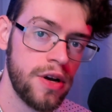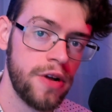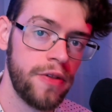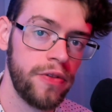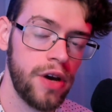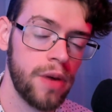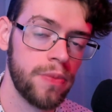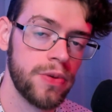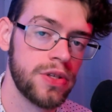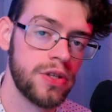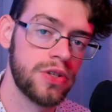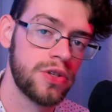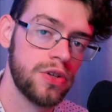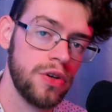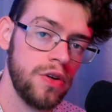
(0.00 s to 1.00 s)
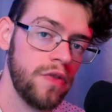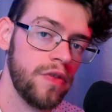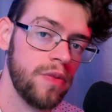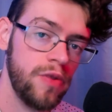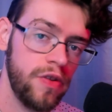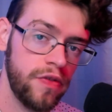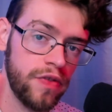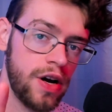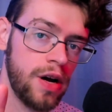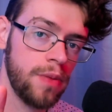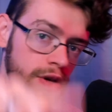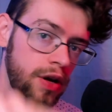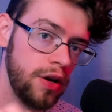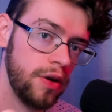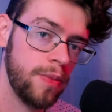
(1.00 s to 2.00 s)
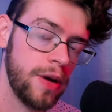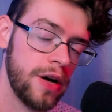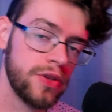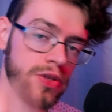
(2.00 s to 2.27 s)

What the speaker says: The opposite is true of a move up. It'll bounce